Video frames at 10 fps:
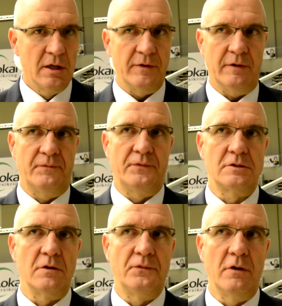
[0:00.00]
well,
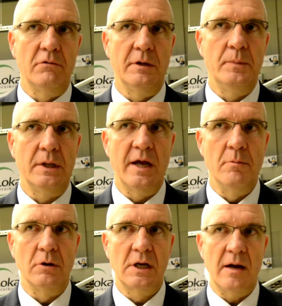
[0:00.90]
first of all we beat
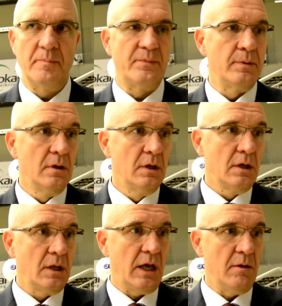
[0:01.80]
them on cup
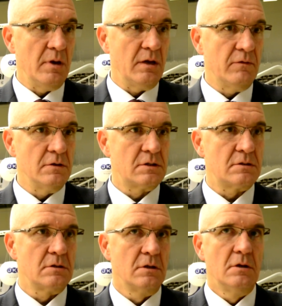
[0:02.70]
game and was